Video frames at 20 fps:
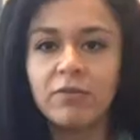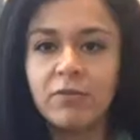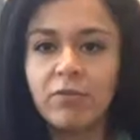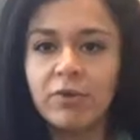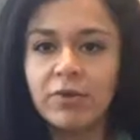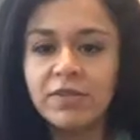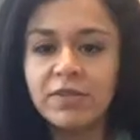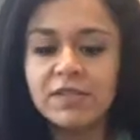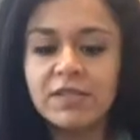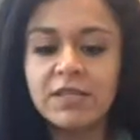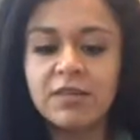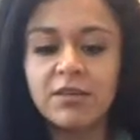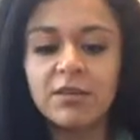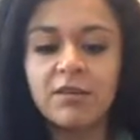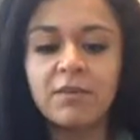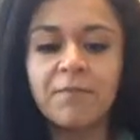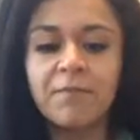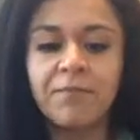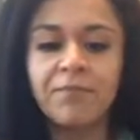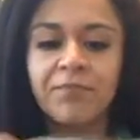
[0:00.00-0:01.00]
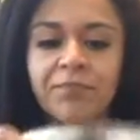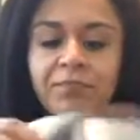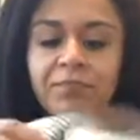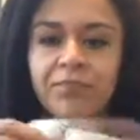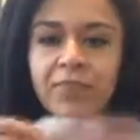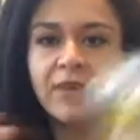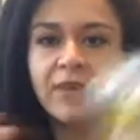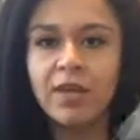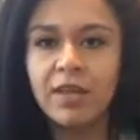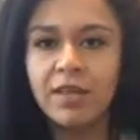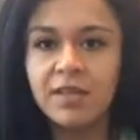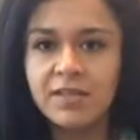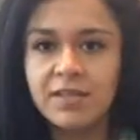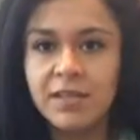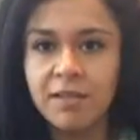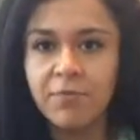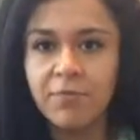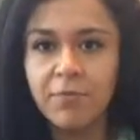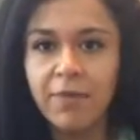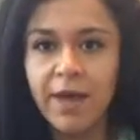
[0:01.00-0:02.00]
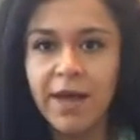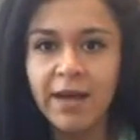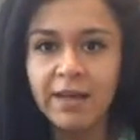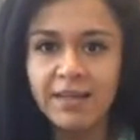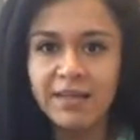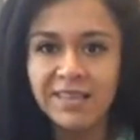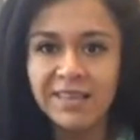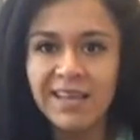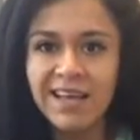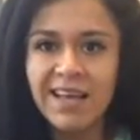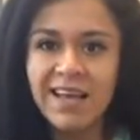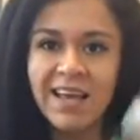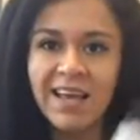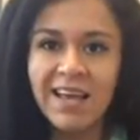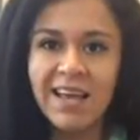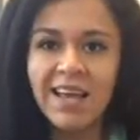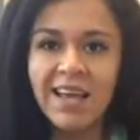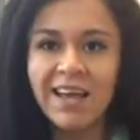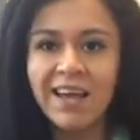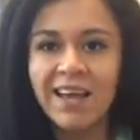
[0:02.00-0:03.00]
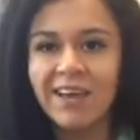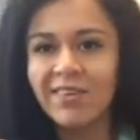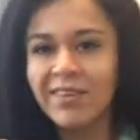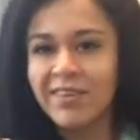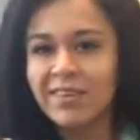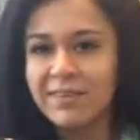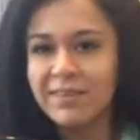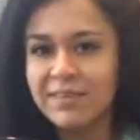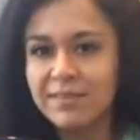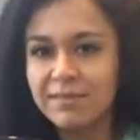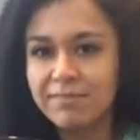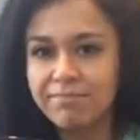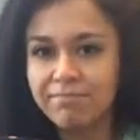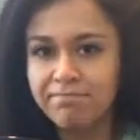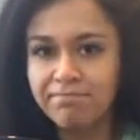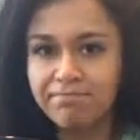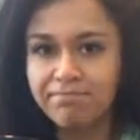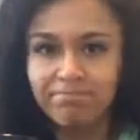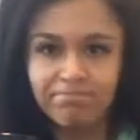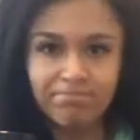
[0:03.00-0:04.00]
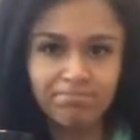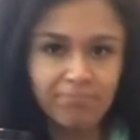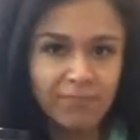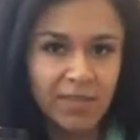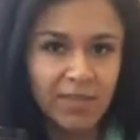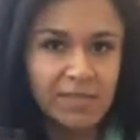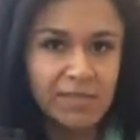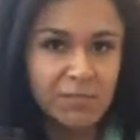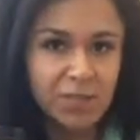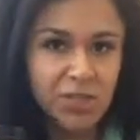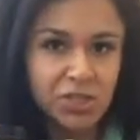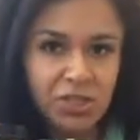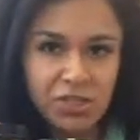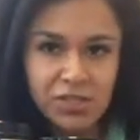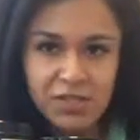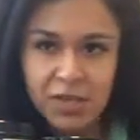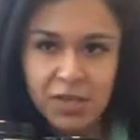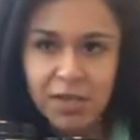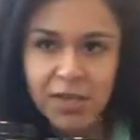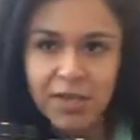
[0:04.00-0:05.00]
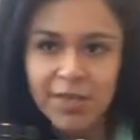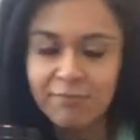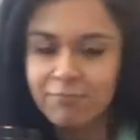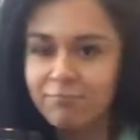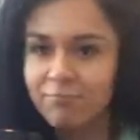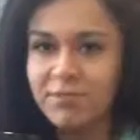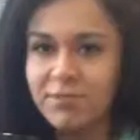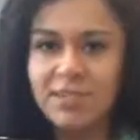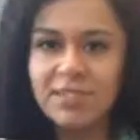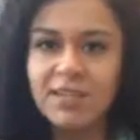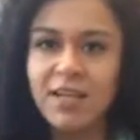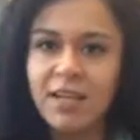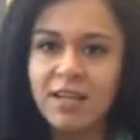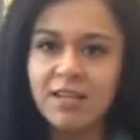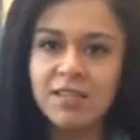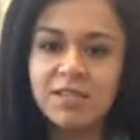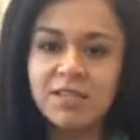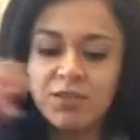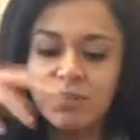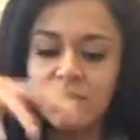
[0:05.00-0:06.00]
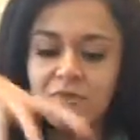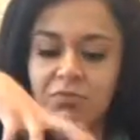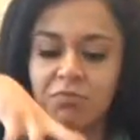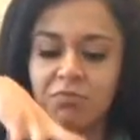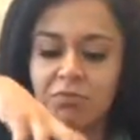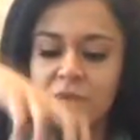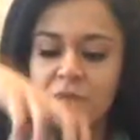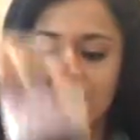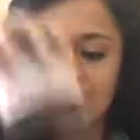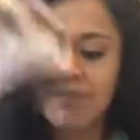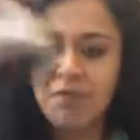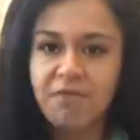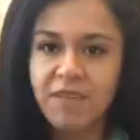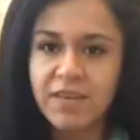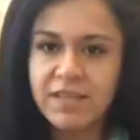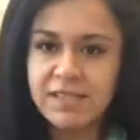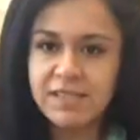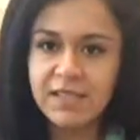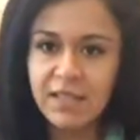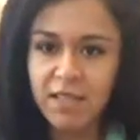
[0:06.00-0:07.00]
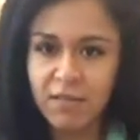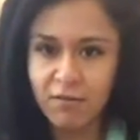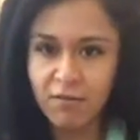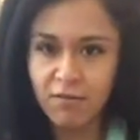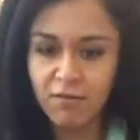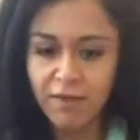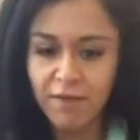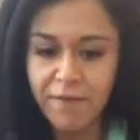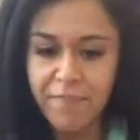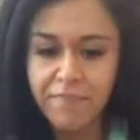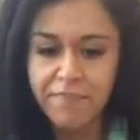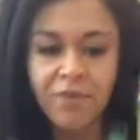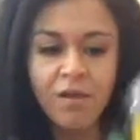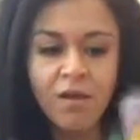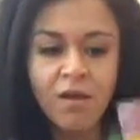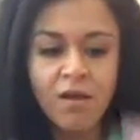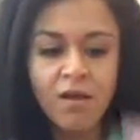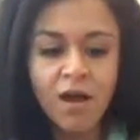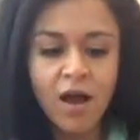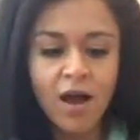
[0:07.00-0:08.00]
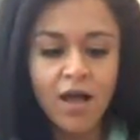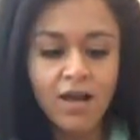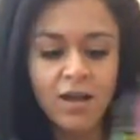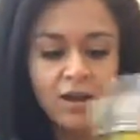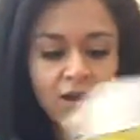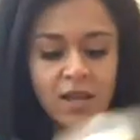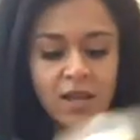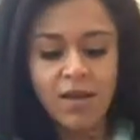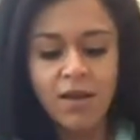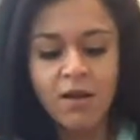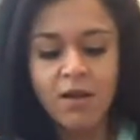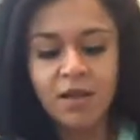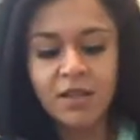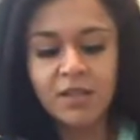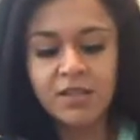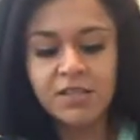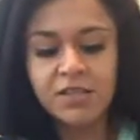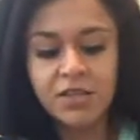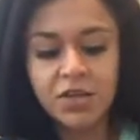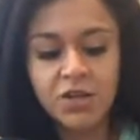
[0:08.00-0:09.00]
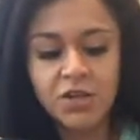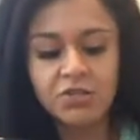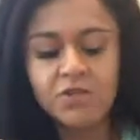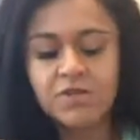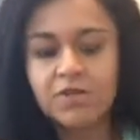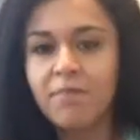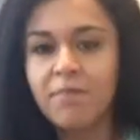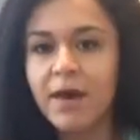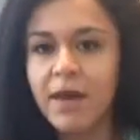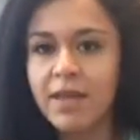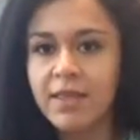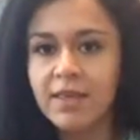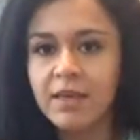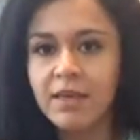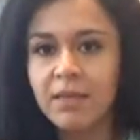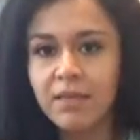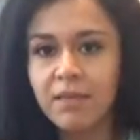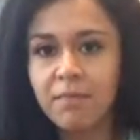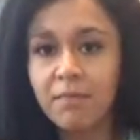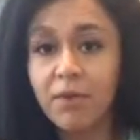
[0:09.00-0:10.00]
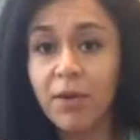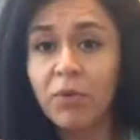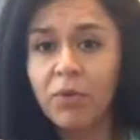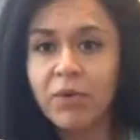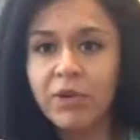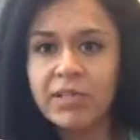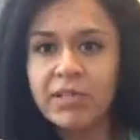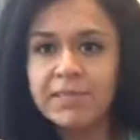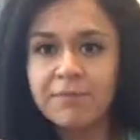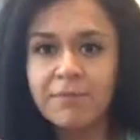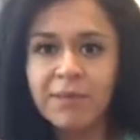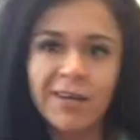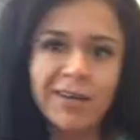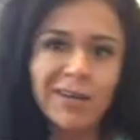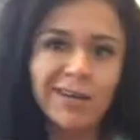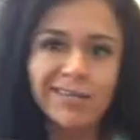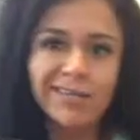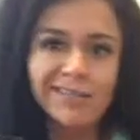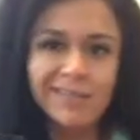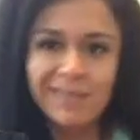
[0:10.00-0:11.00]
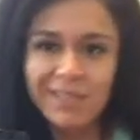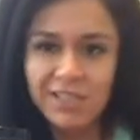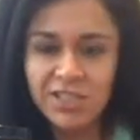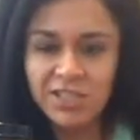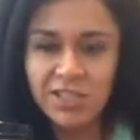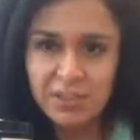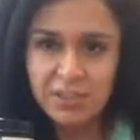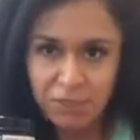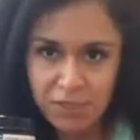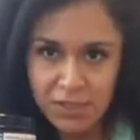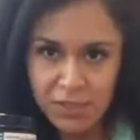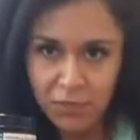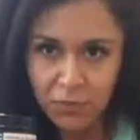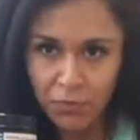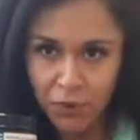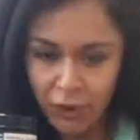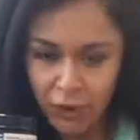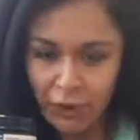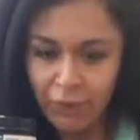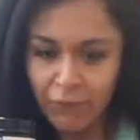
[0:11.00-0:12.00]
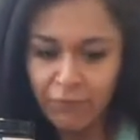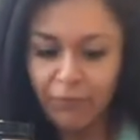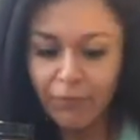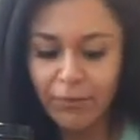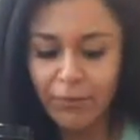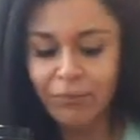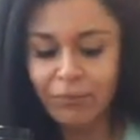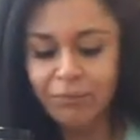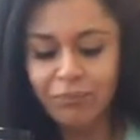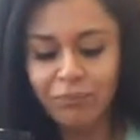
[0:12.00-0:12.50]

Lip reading: the ones that are in the sample packs, and now that's as much as I decided to keep investing in on them. I didn't continue to buy the big ones because it just wasn't working for me.